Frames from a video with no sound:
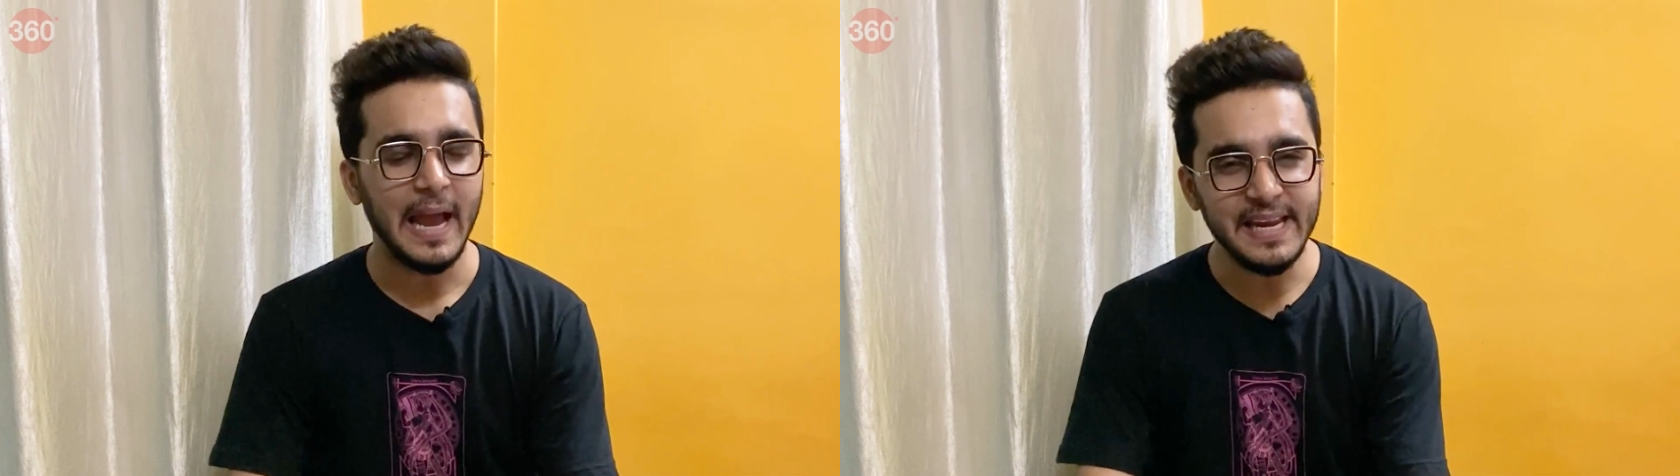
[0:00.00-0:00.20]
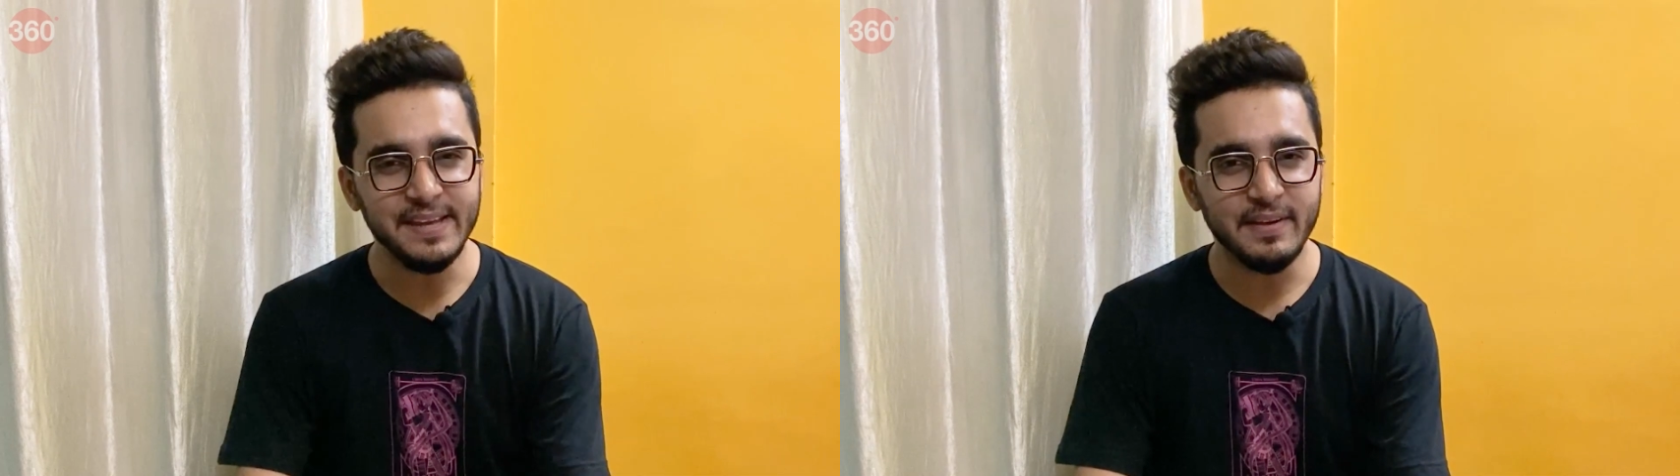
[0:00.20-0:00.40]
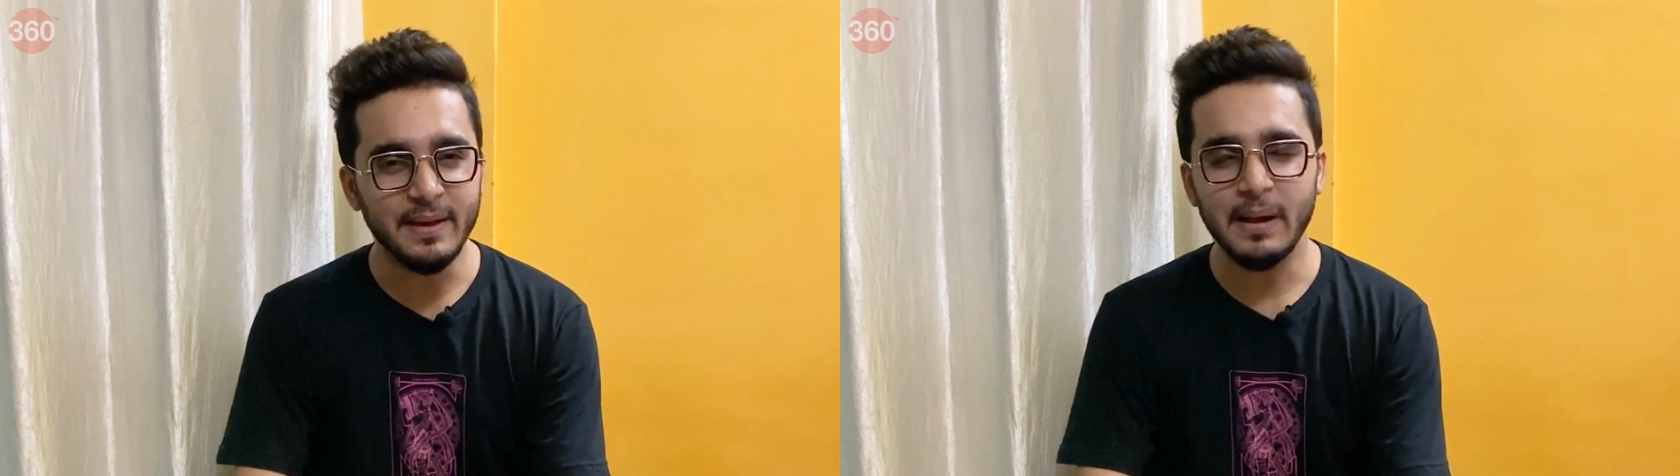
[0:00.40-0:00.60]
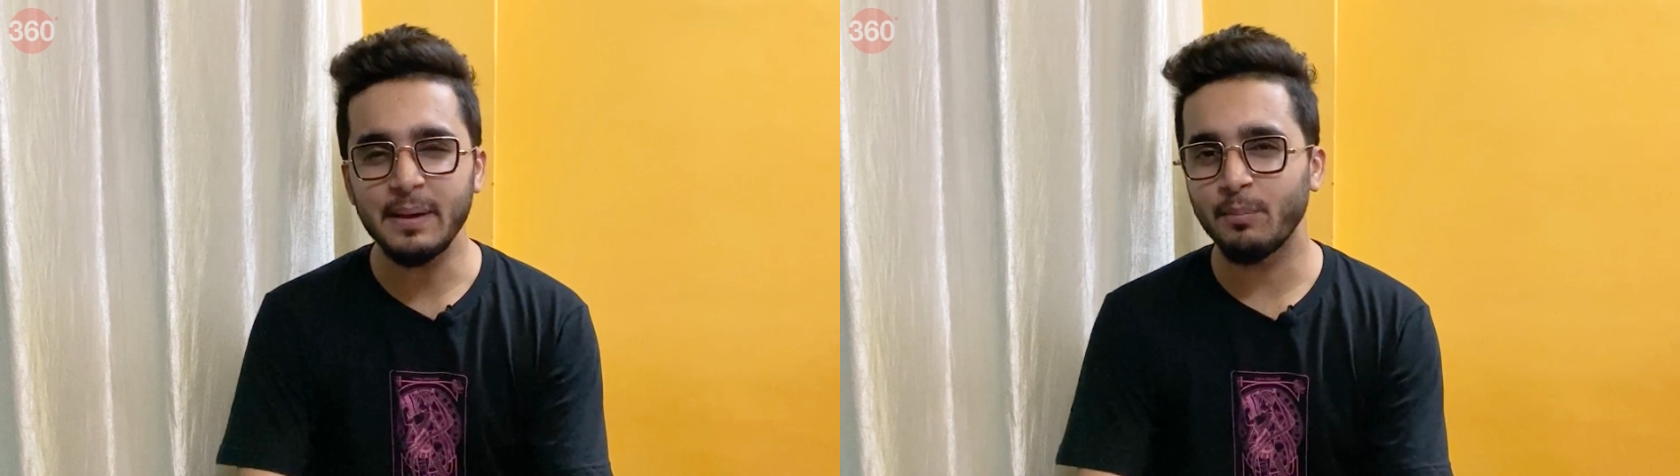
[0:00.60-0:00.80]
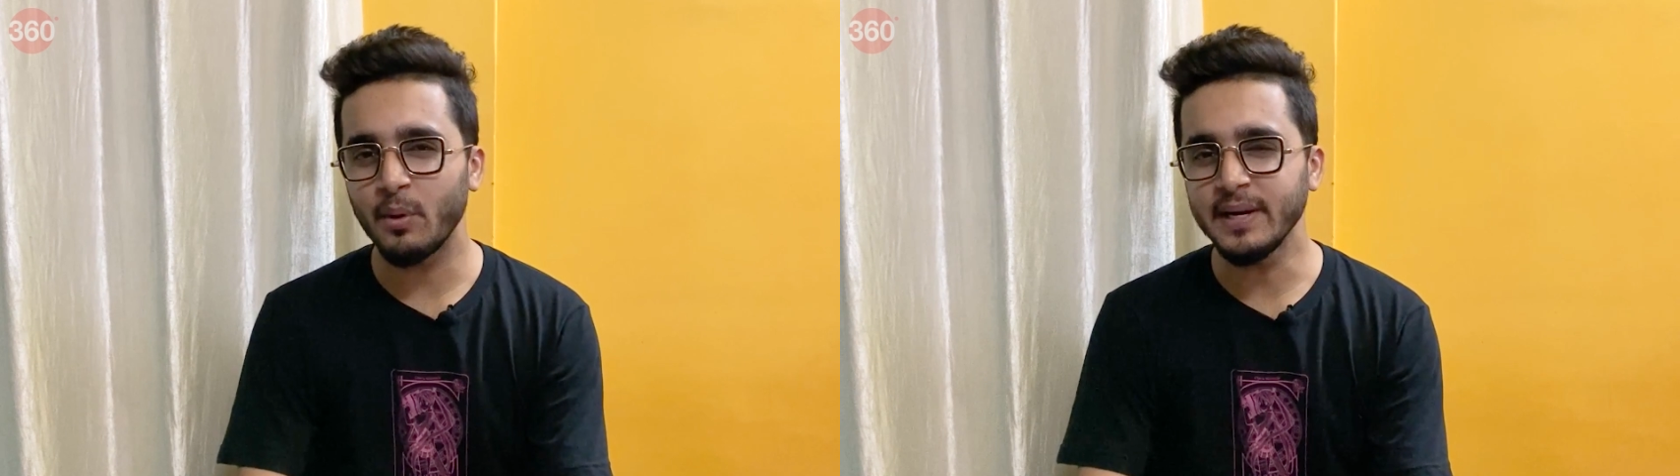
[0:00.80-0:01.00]
Anyway,
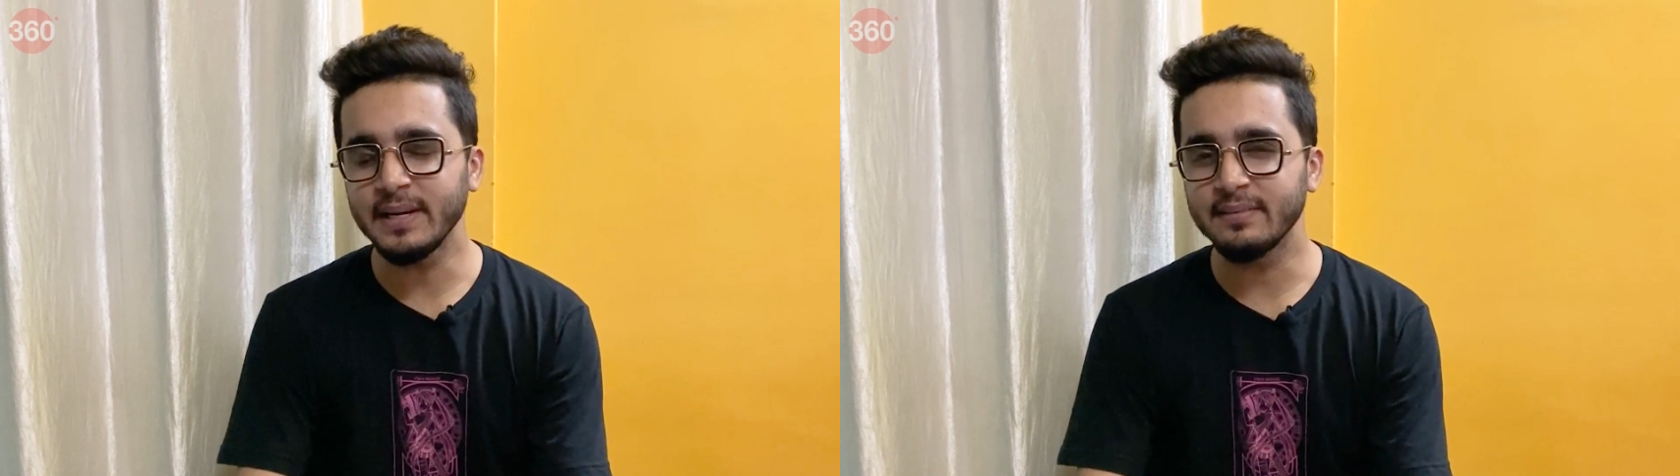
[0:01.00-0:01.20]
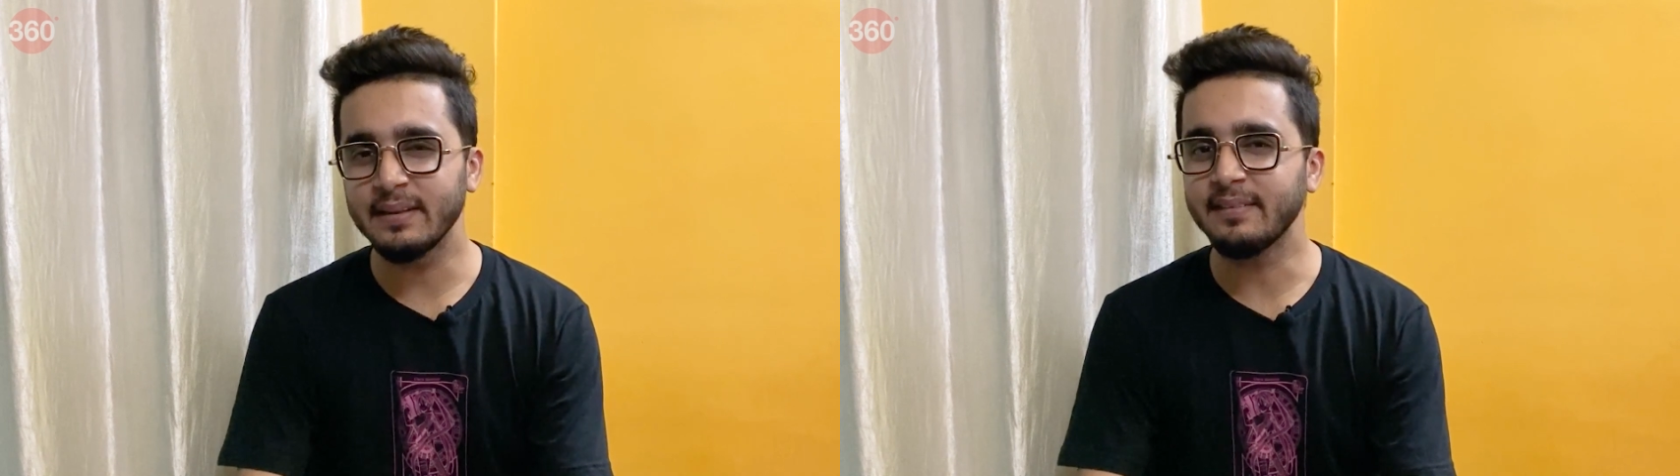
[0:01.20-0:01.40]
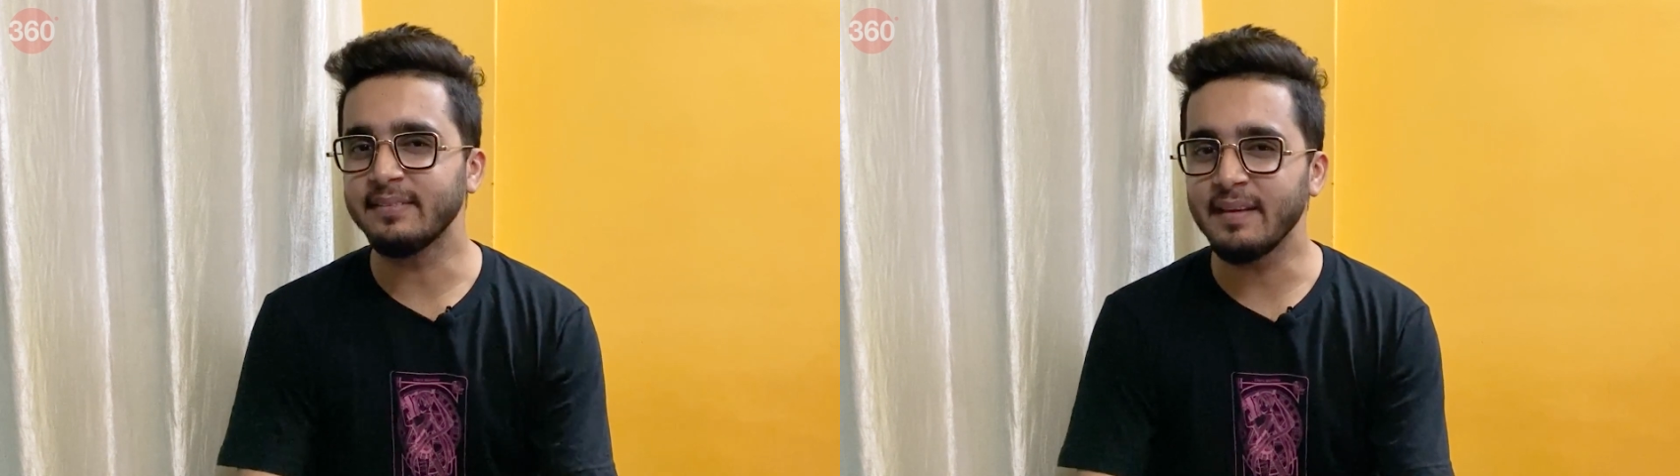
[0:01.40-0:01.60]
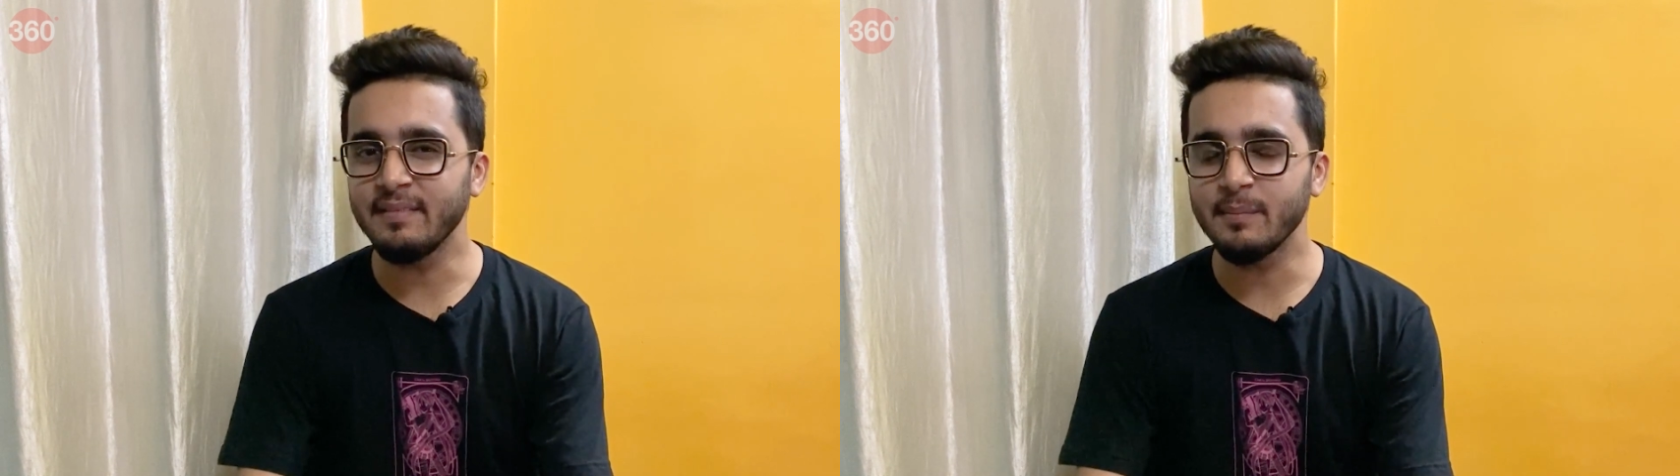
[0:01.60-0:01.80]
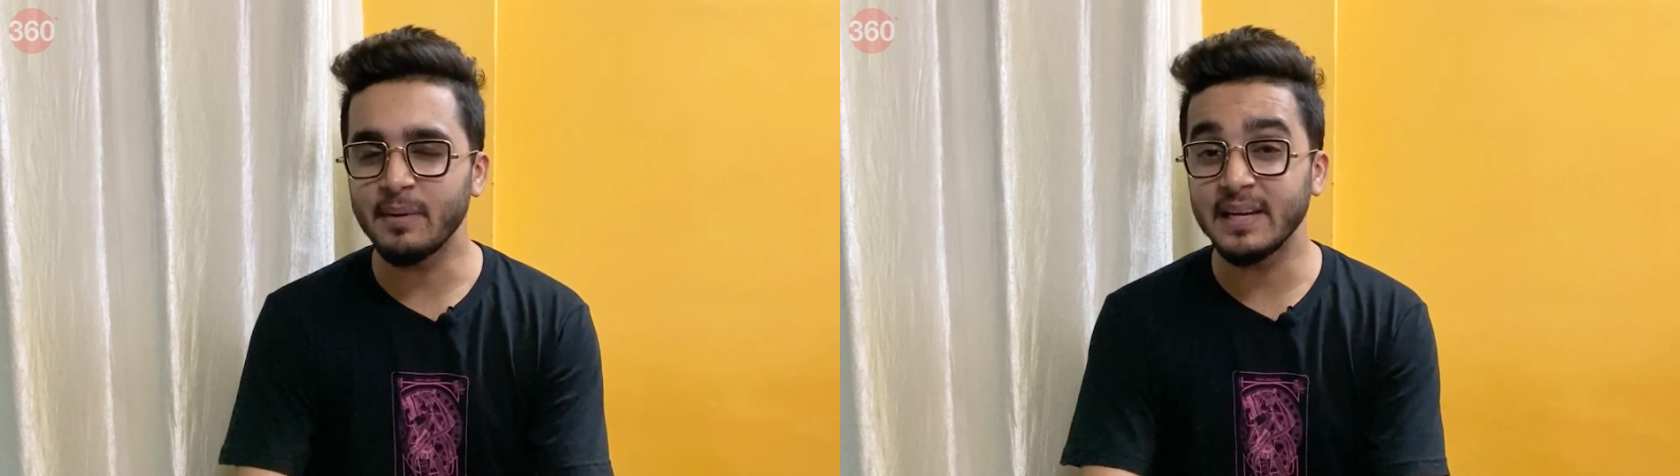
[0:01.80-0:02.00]
my point is that
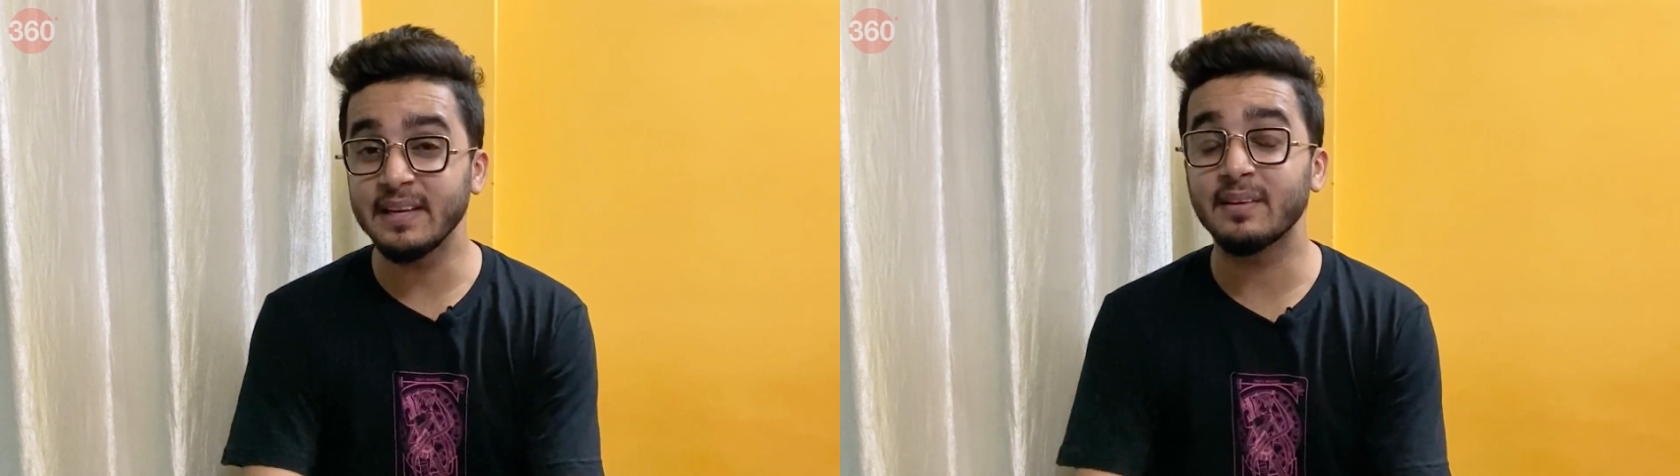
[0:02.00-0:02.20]
saving money